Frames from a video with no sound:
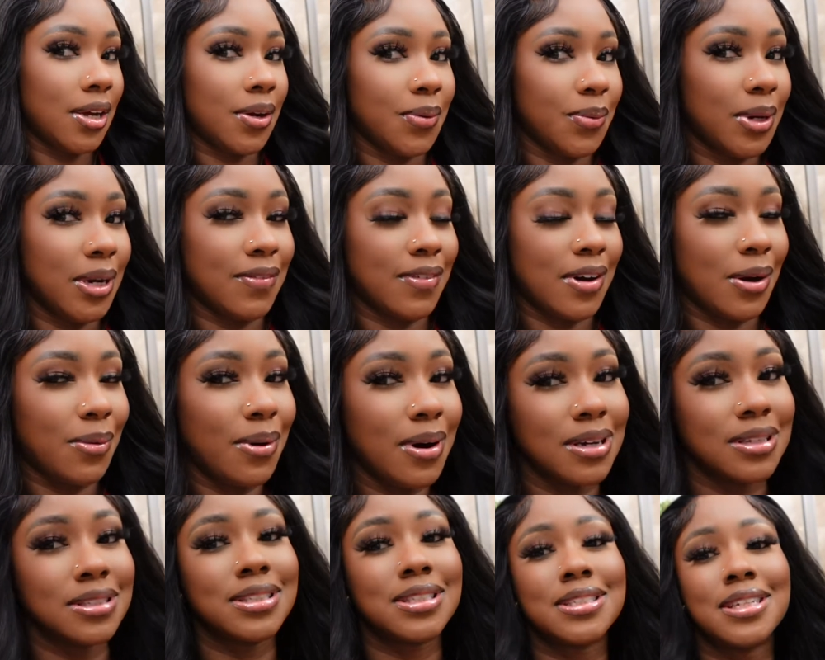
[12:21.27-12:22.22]
whenever I
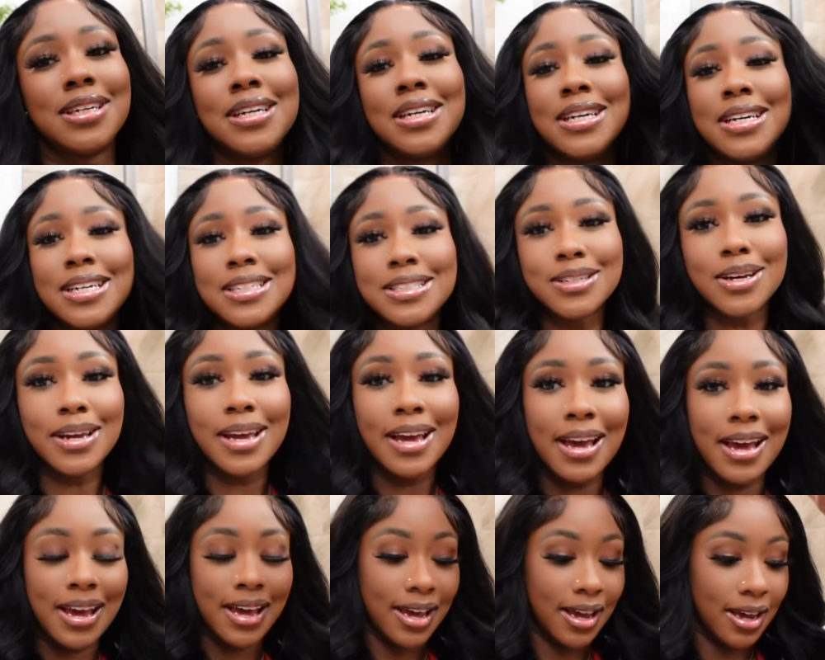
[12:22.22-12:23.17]
want. So
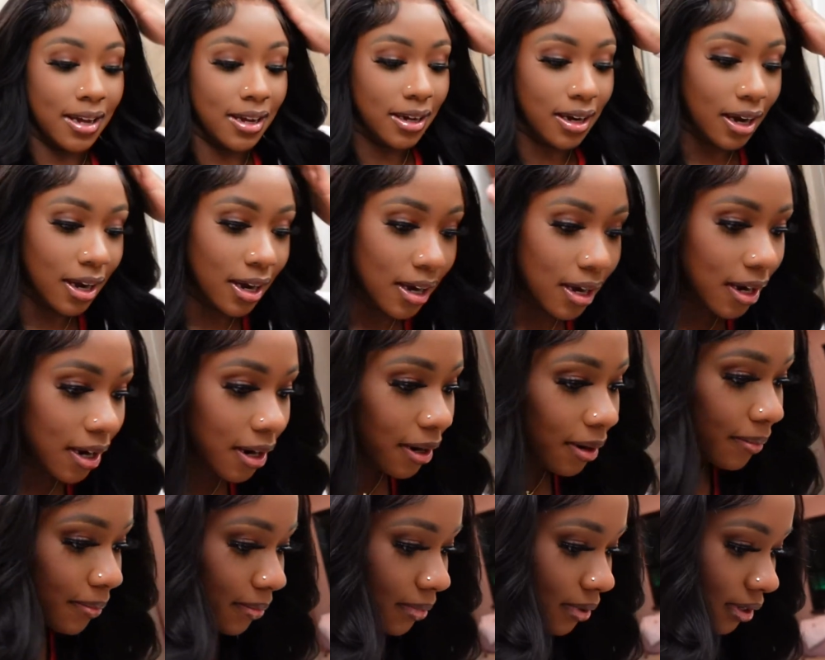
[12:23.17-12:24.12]

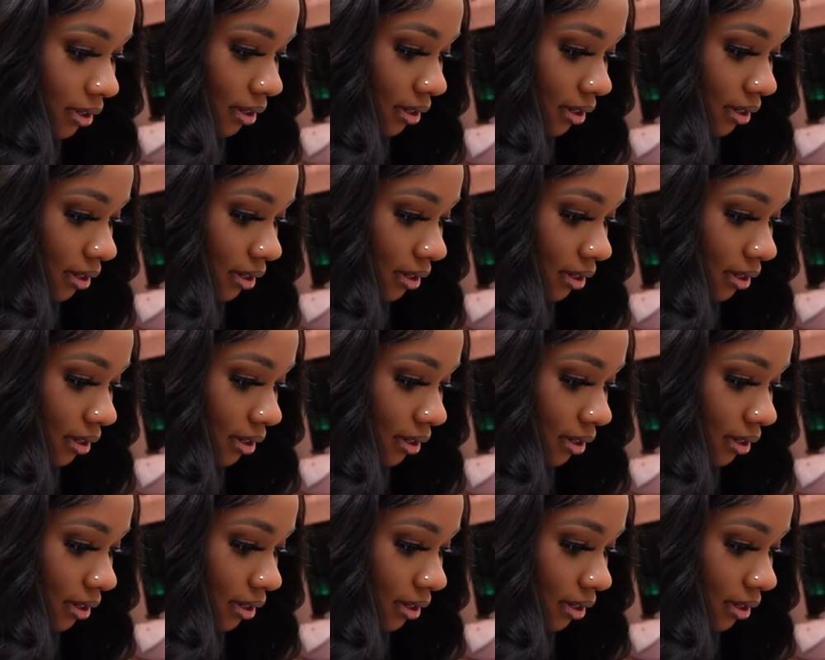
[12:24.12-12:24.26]
yeah,